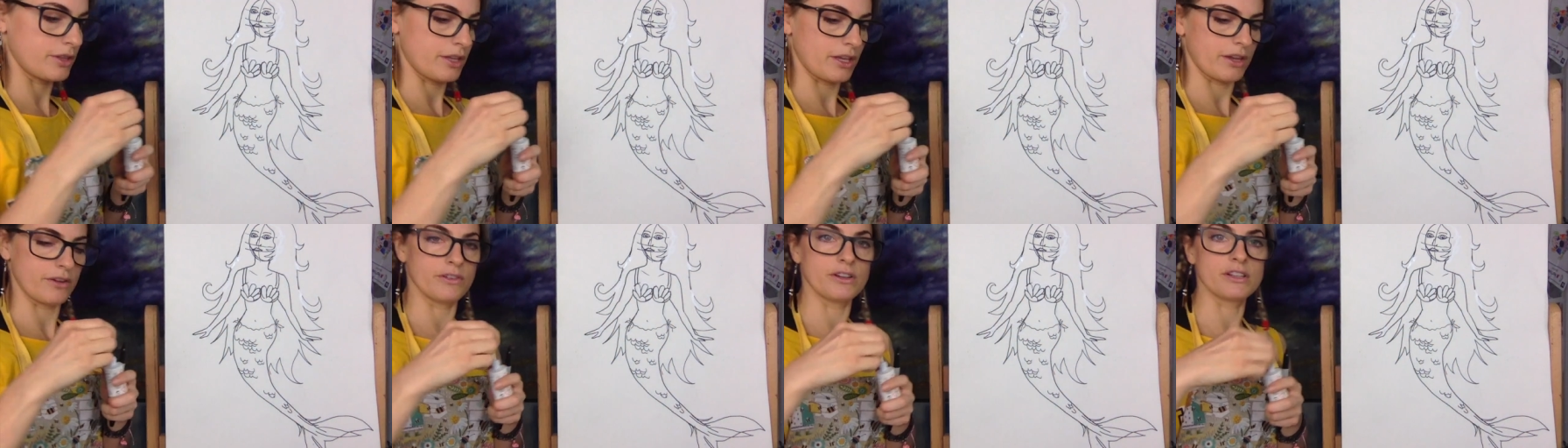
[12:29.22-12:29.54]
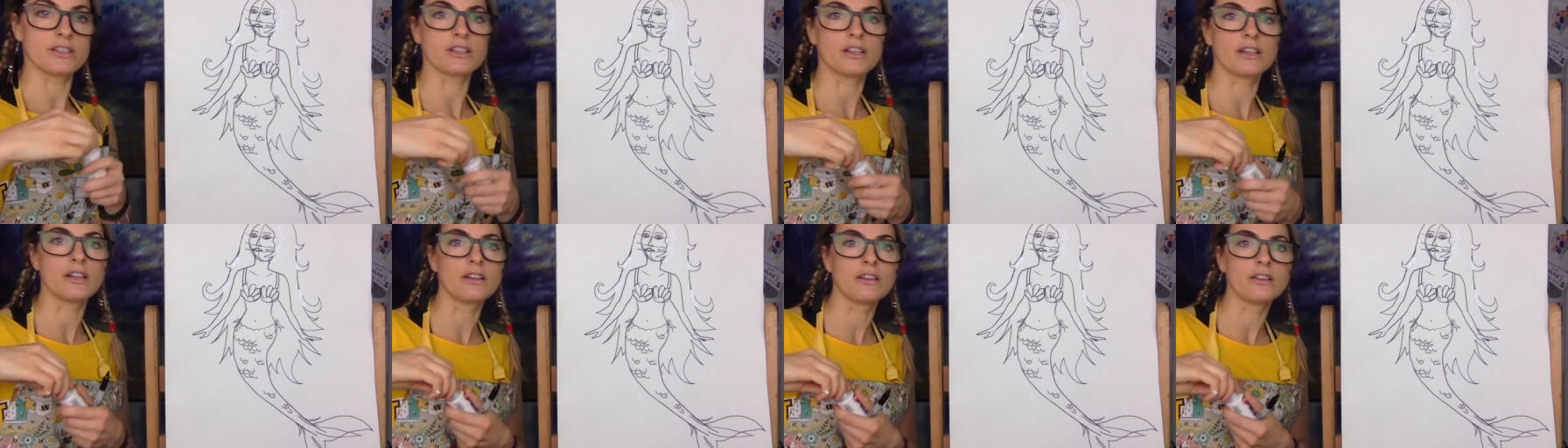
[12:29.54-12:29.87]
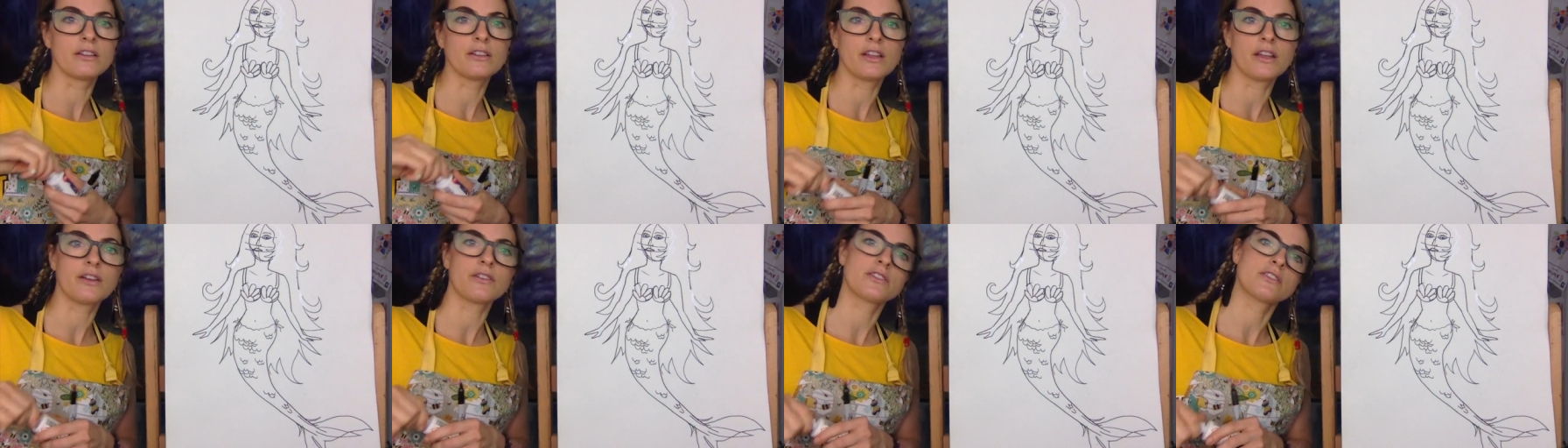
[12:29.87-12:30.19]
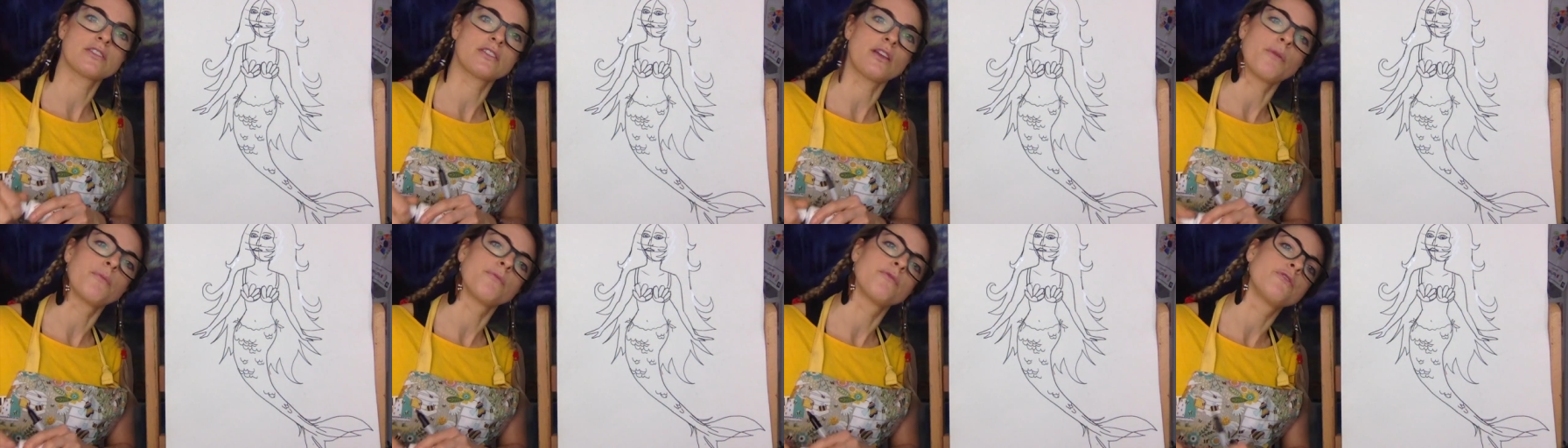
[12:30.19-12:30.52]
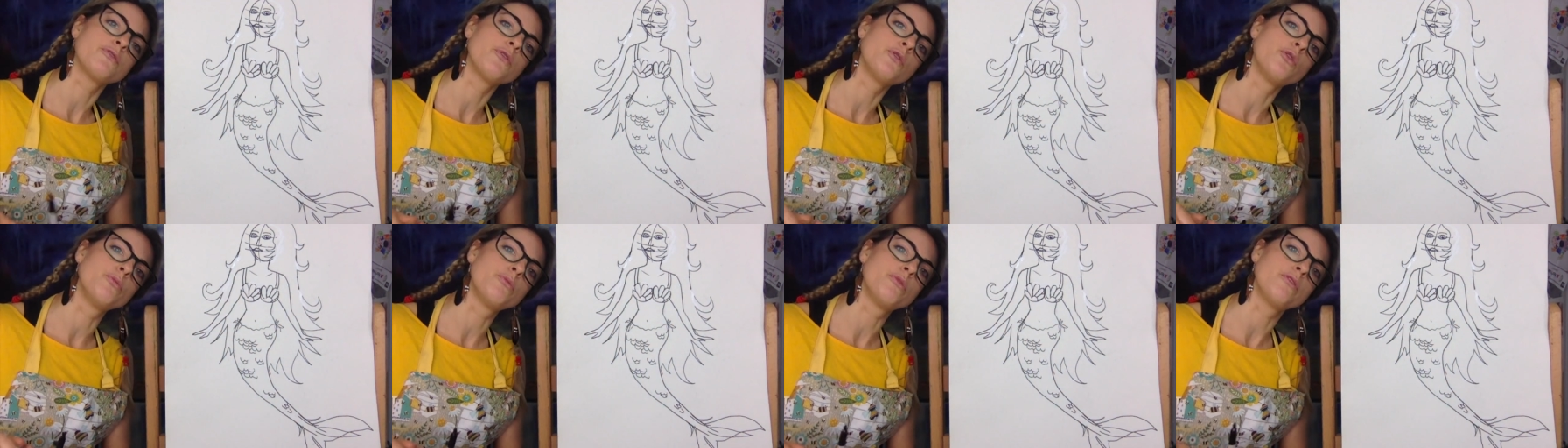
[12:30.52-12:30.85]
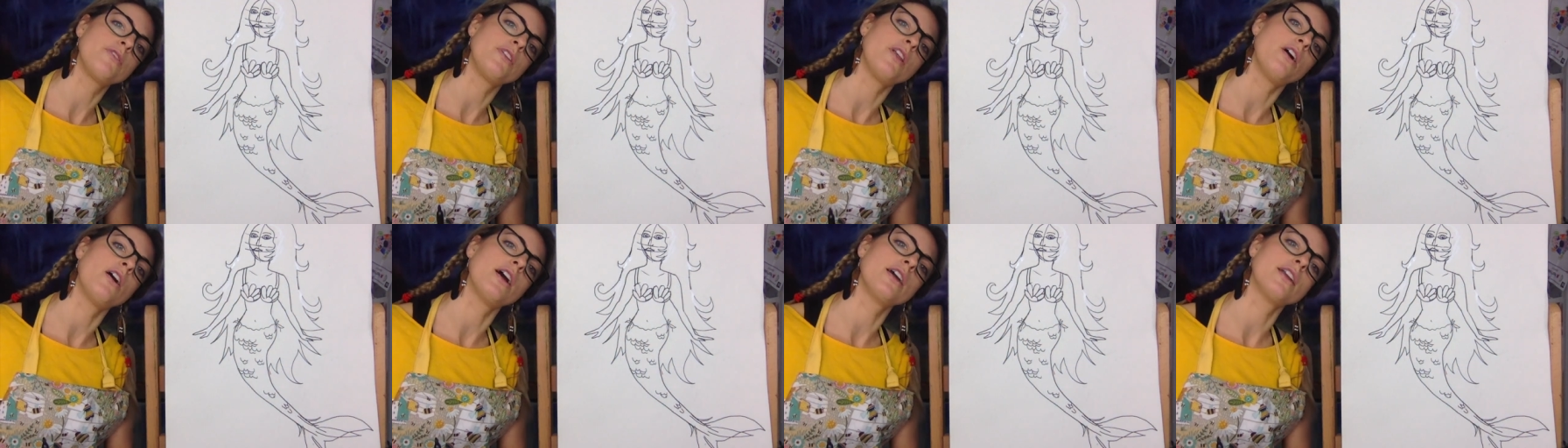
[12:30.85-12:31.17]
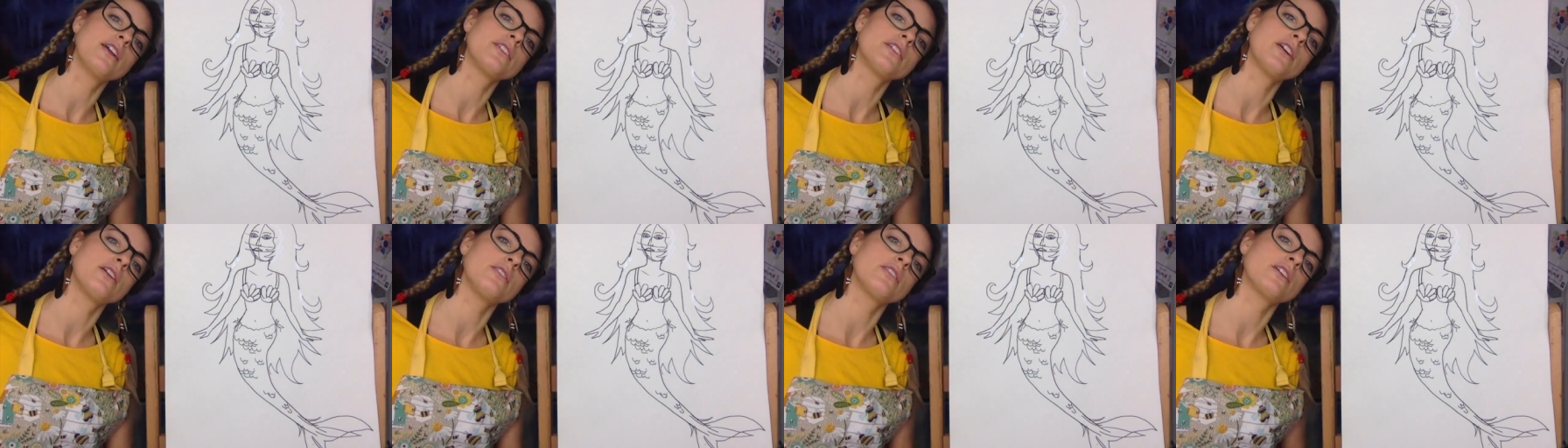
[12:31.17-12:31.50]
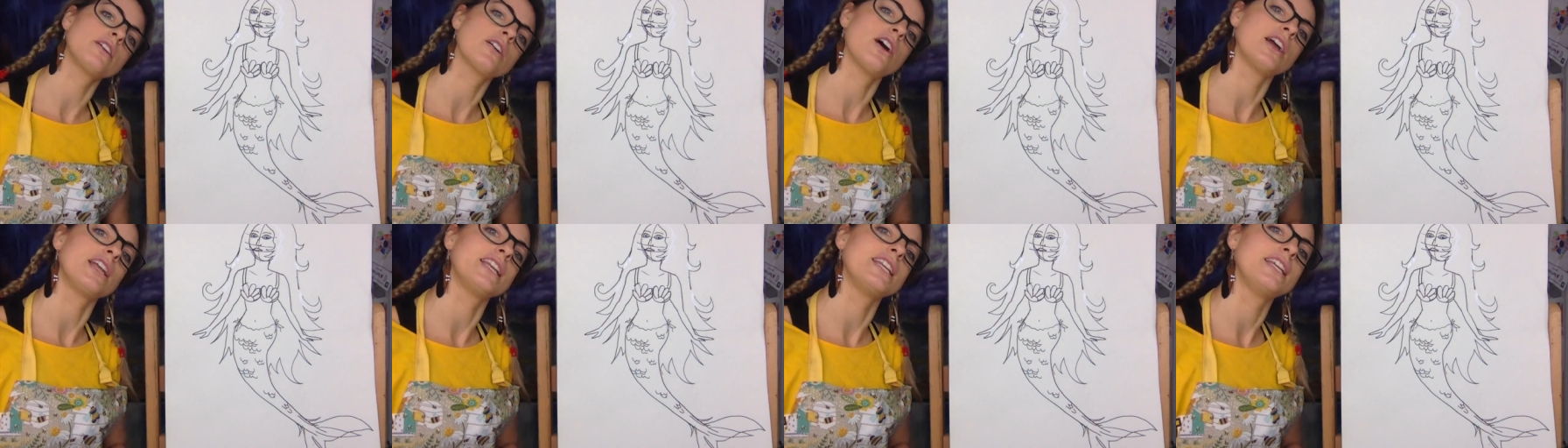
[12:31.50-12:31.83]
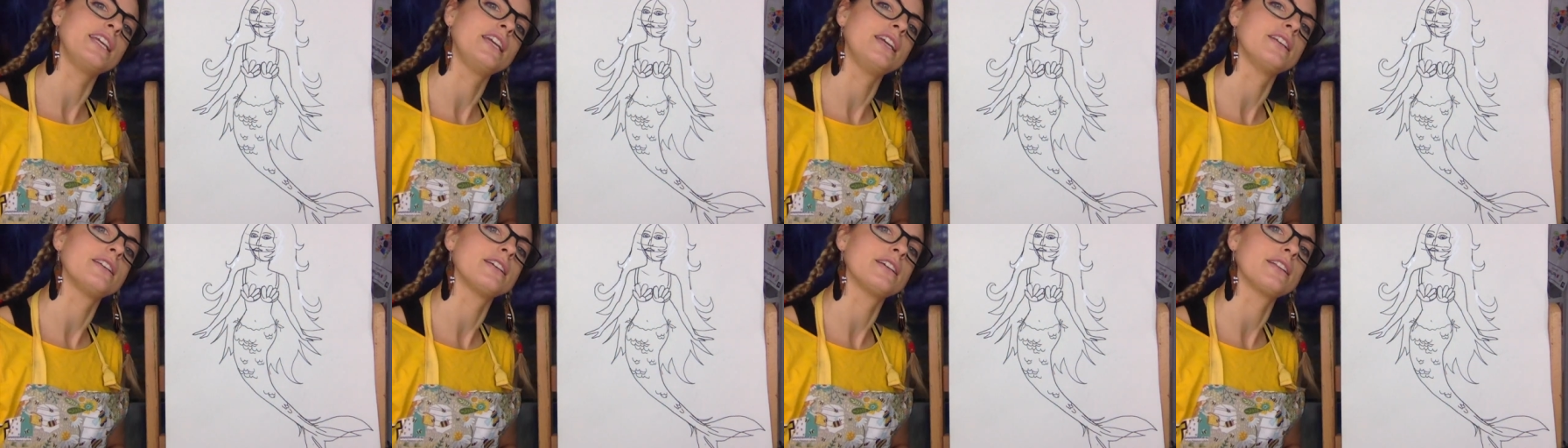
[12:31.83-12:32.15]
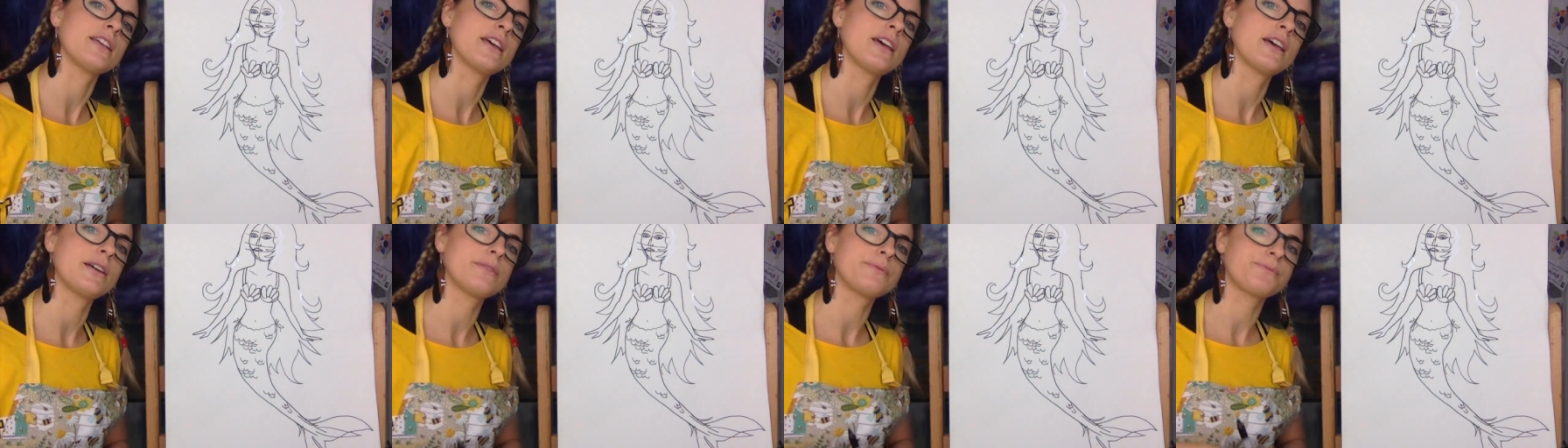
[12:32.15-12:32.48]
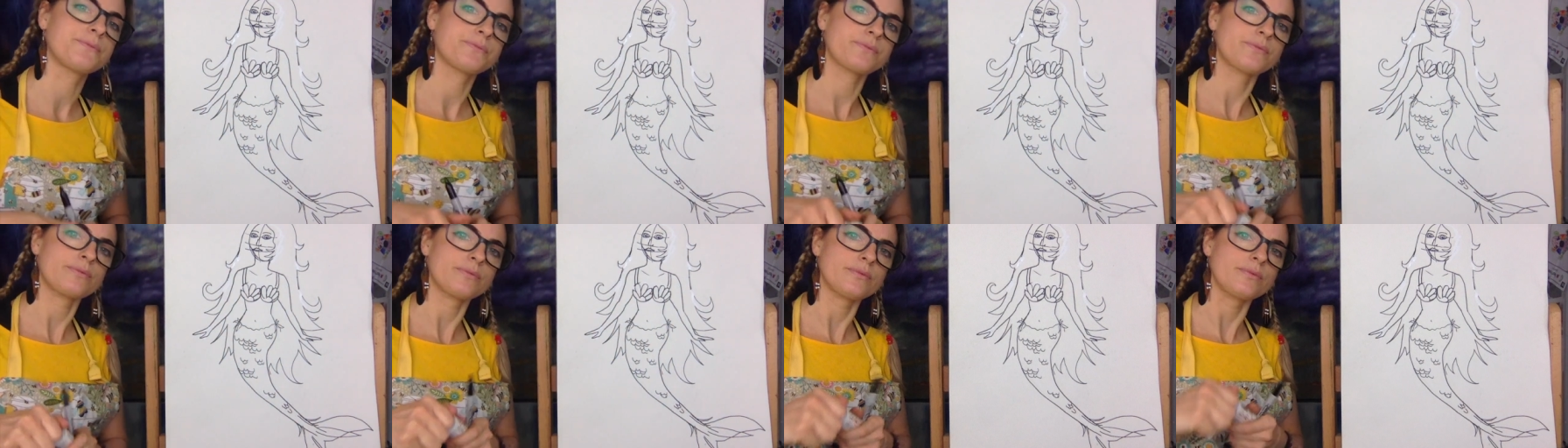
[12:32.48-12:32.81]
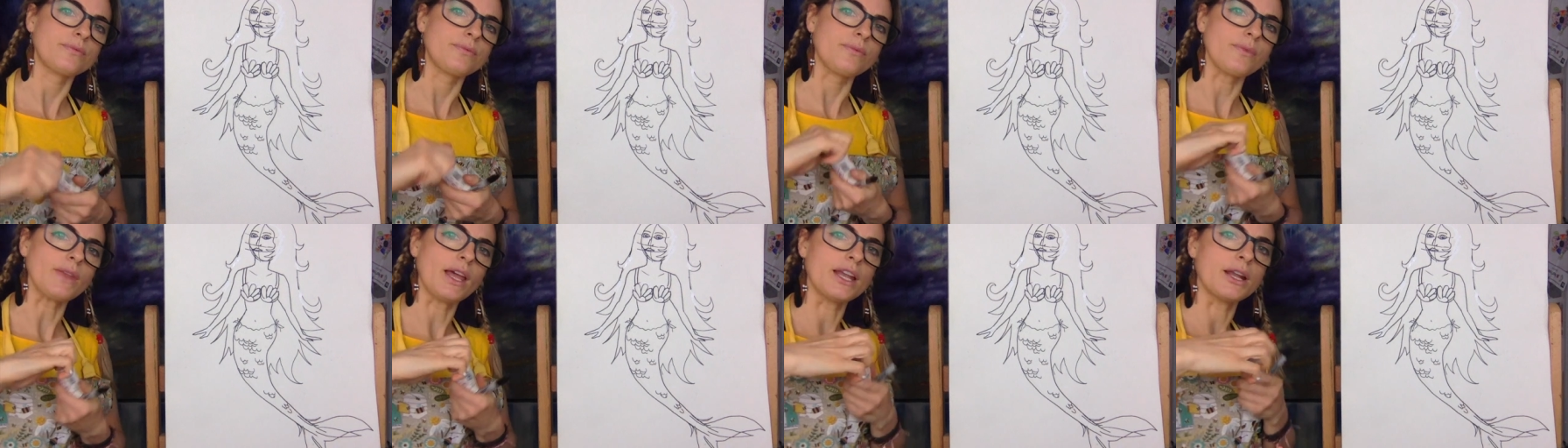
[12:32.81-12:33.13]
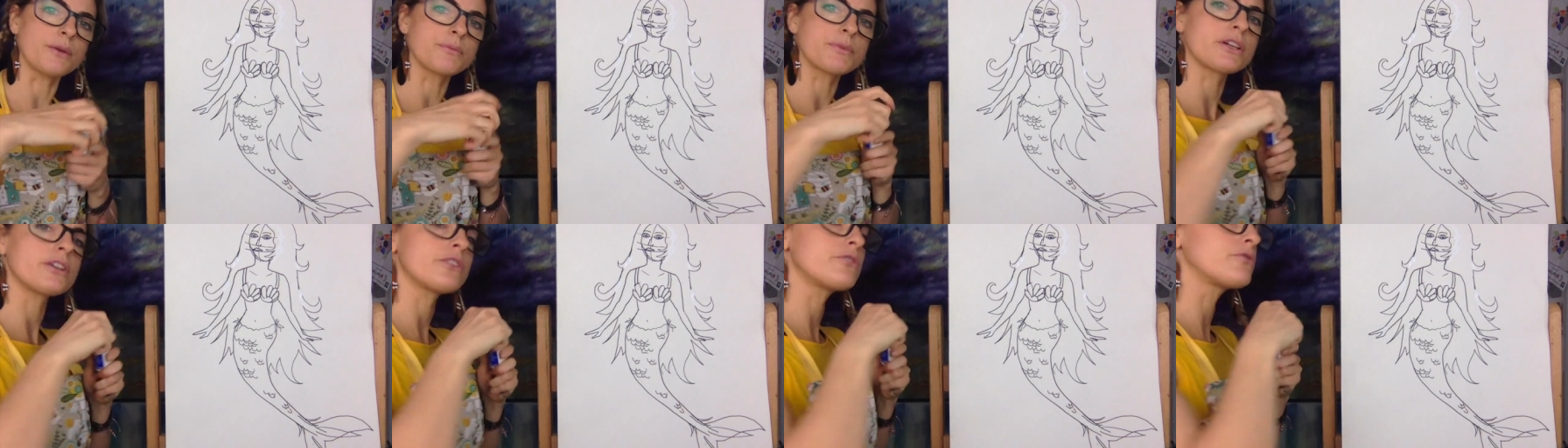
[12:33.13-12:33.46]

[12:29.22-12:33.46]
there is a there is some form of line. I don't think I need it there. And I'm going to